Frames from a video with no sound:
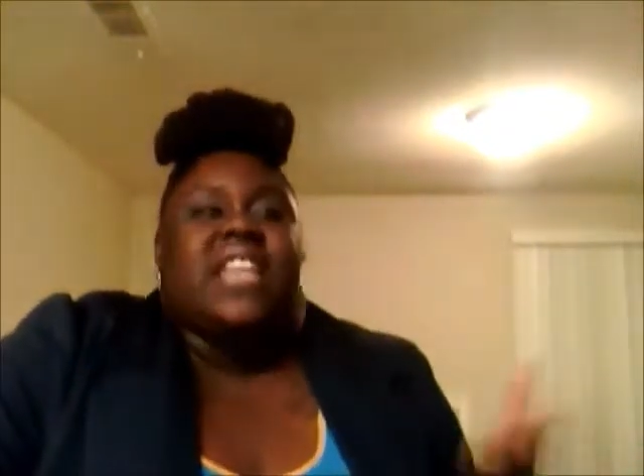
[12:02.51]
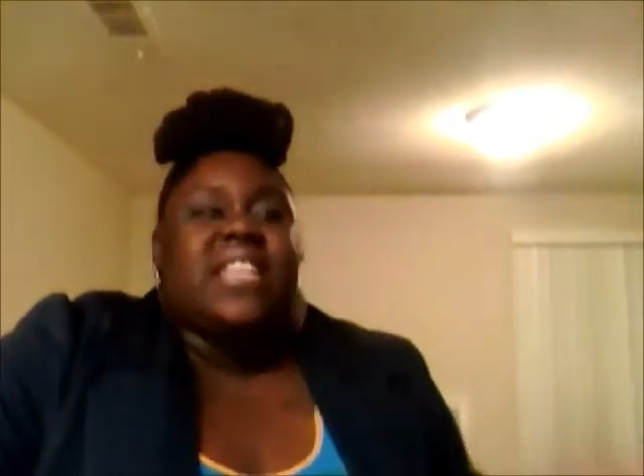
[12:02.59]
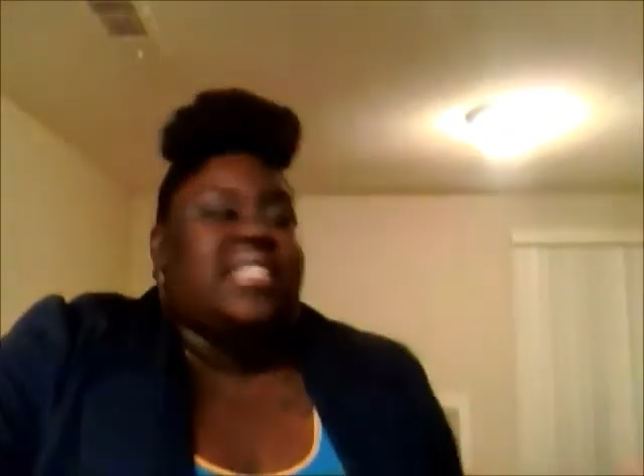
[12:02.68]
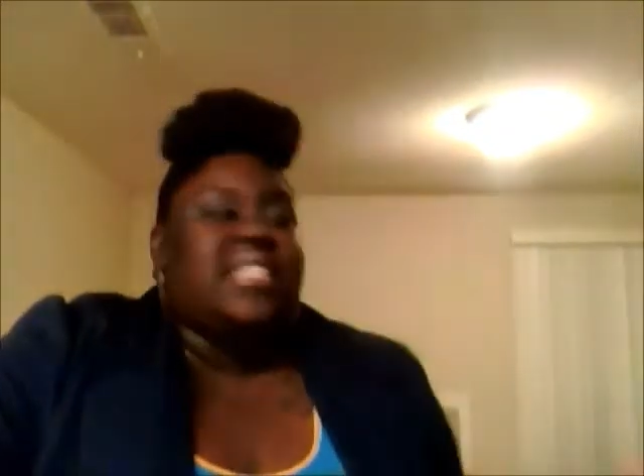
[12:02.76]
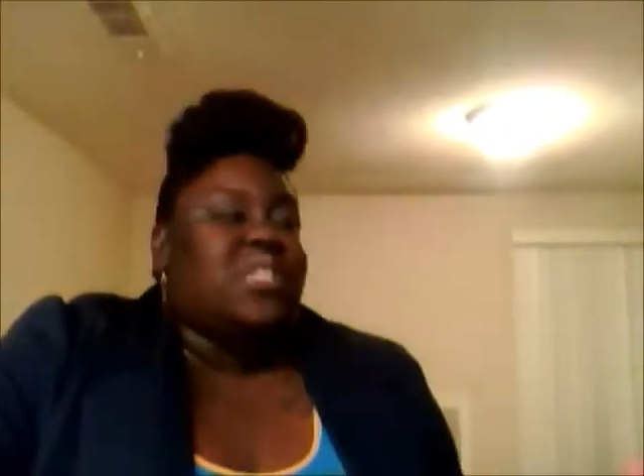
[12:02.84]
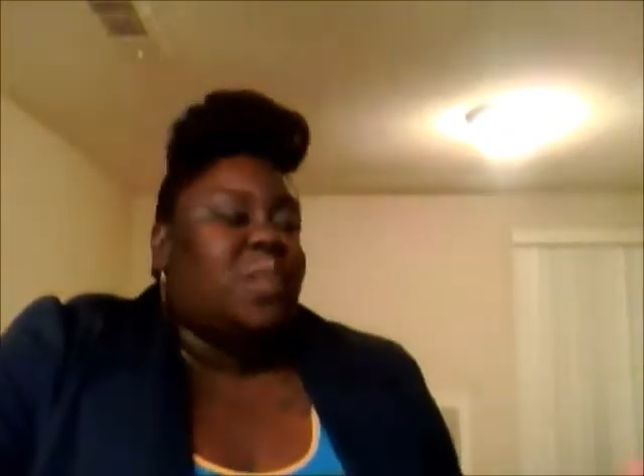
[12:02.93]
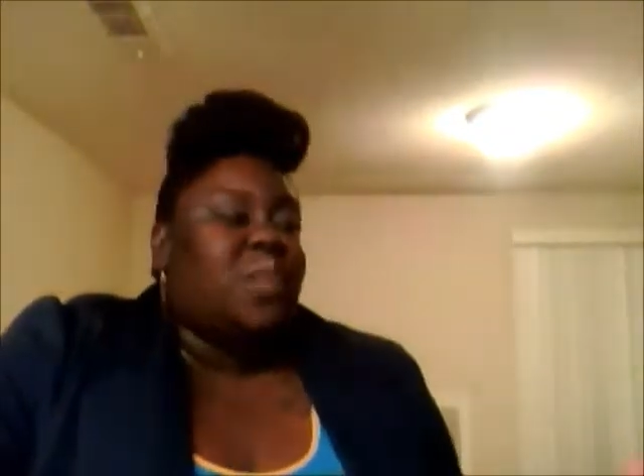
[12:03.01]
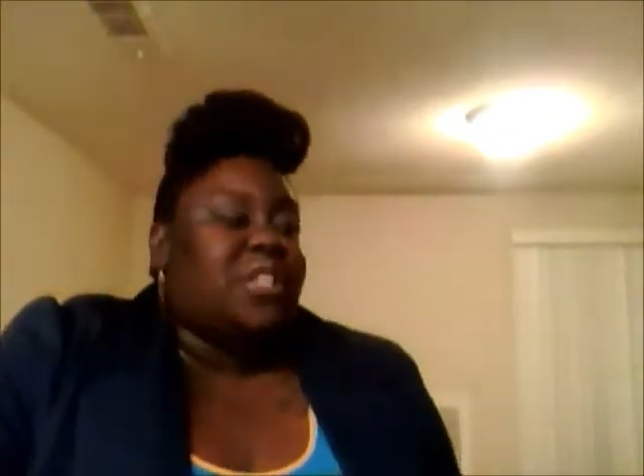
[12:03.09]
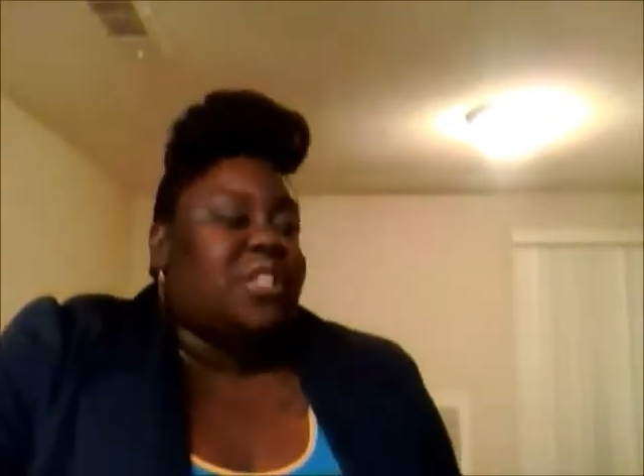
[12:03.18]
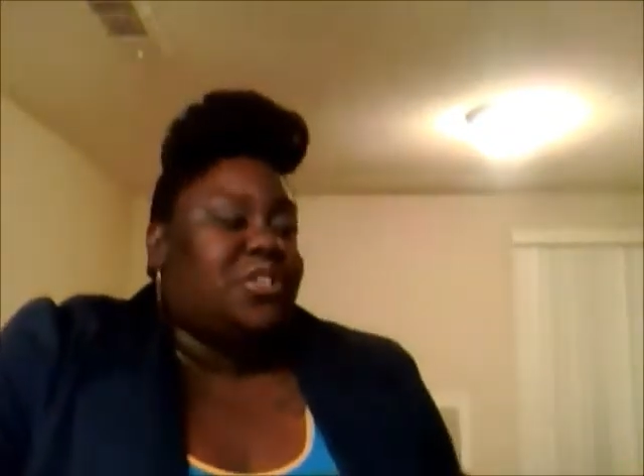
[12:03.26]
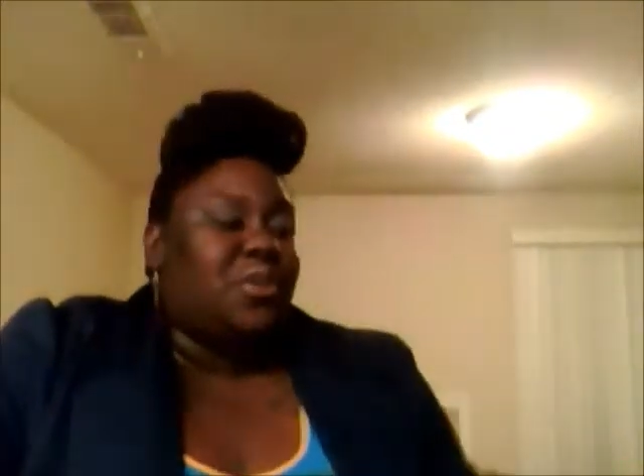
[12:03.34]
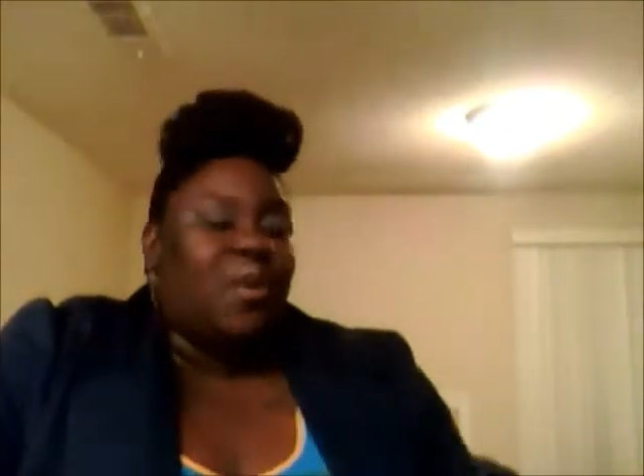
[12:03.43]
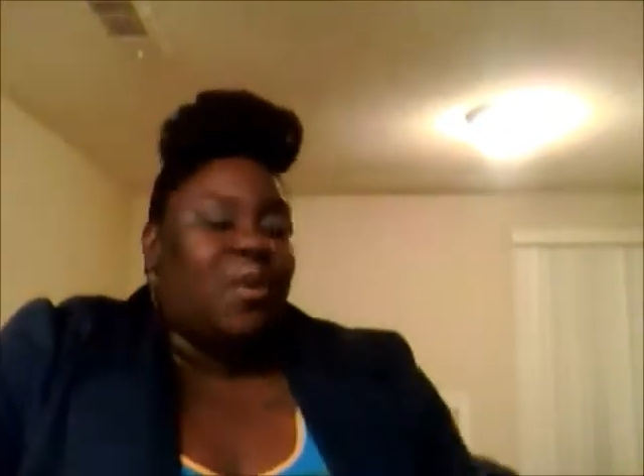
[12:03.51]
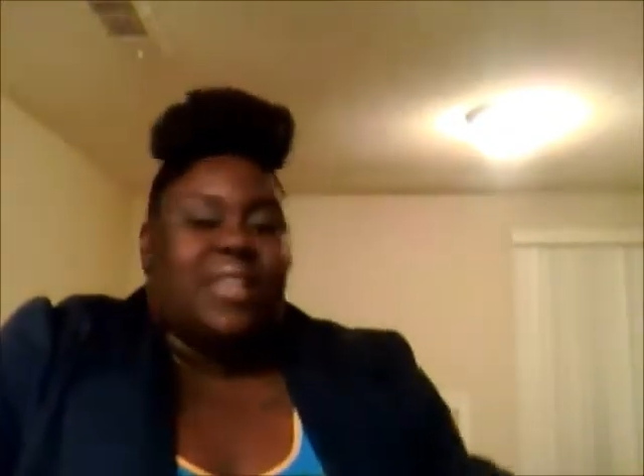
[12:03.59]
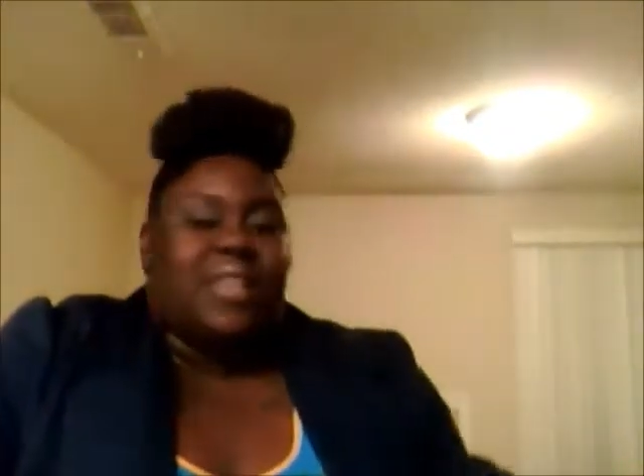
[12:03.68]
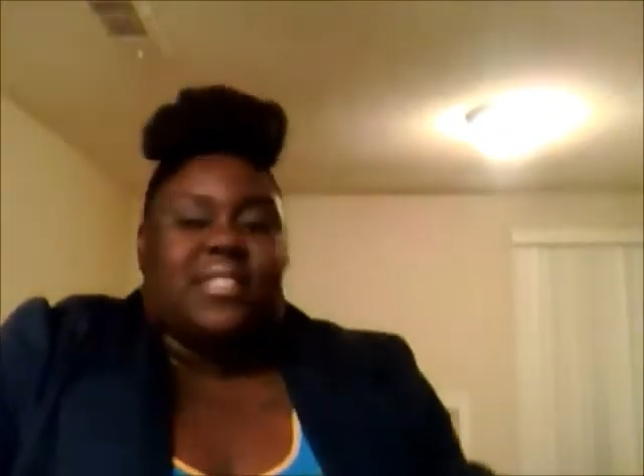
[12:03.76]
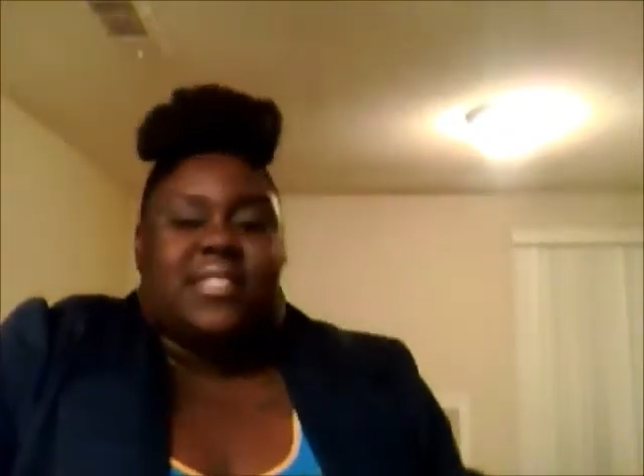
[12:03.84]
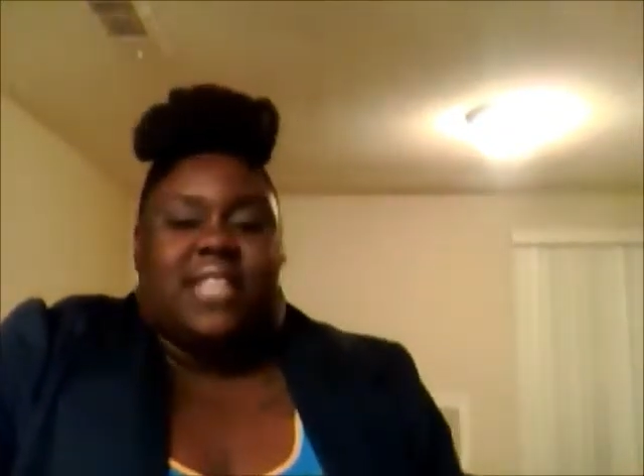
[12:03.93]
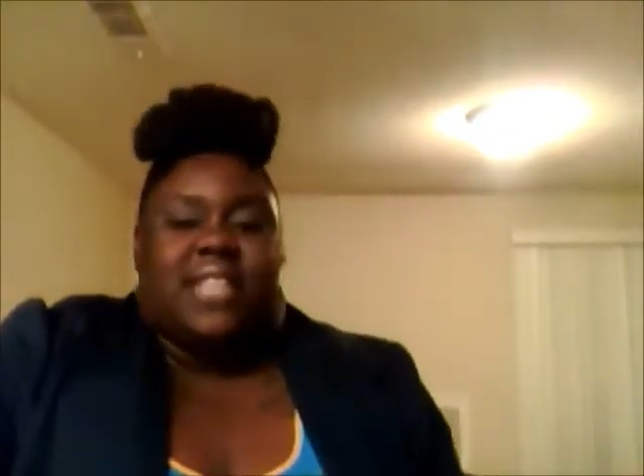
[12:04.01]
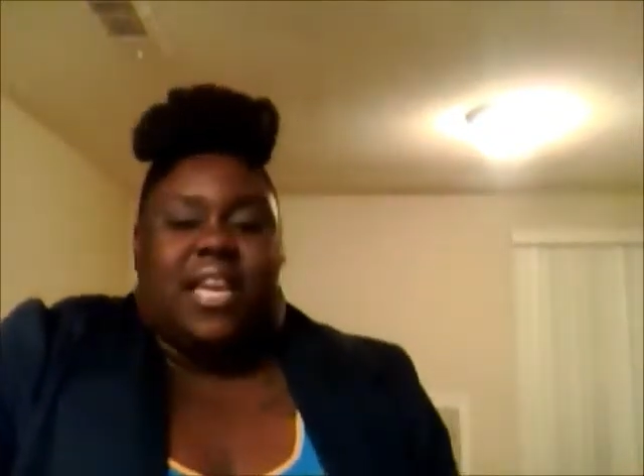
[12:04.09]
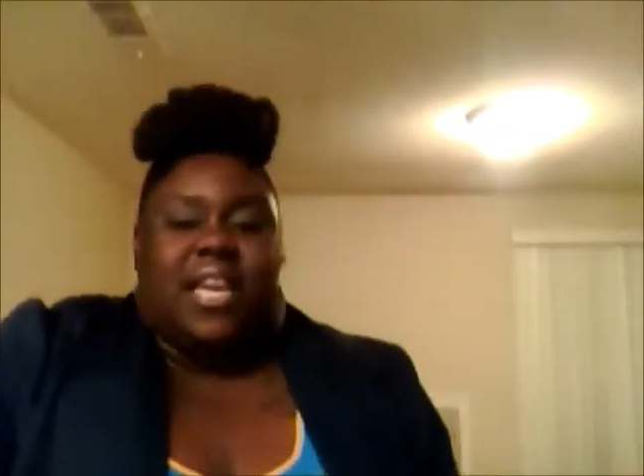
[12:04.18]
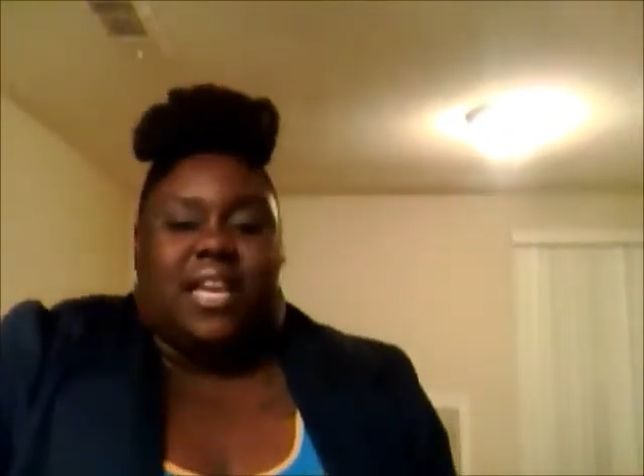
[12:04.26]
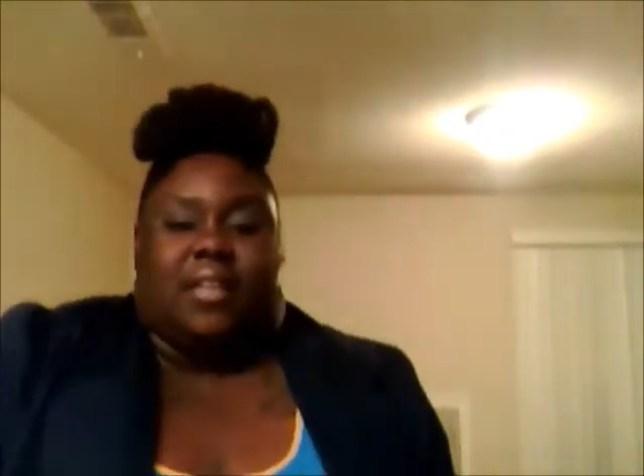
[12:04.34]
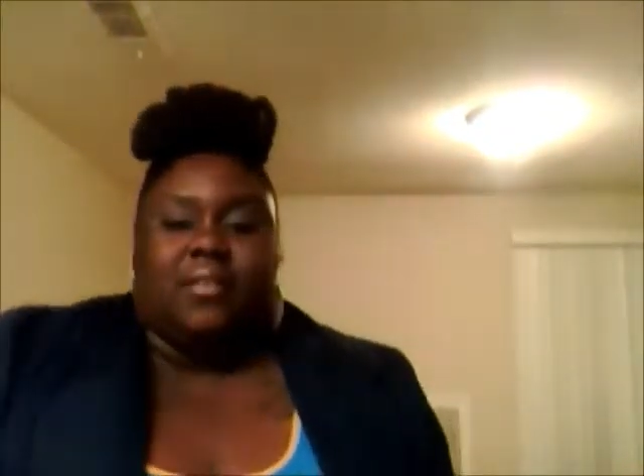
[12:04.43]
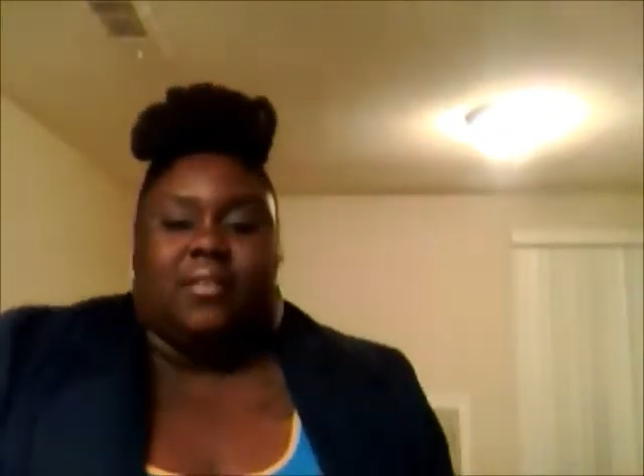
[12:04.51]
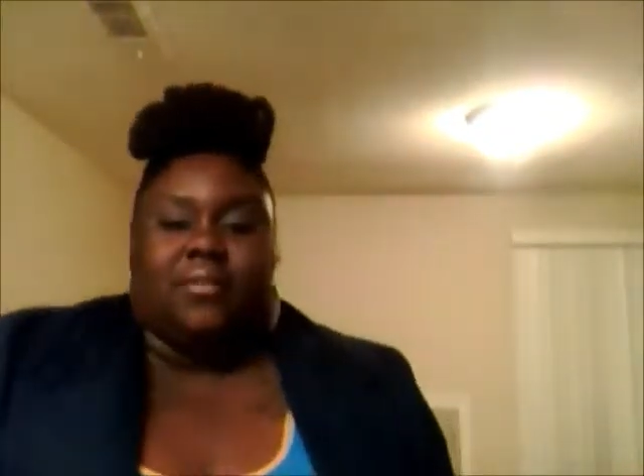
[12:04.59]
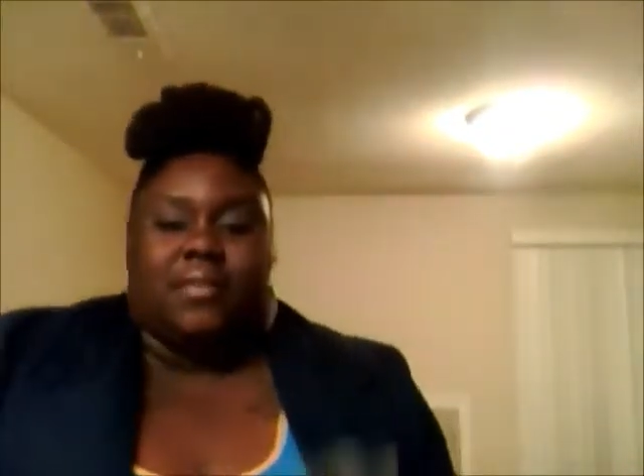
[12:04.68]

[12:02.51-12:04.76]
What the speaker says: This is what you're going to see.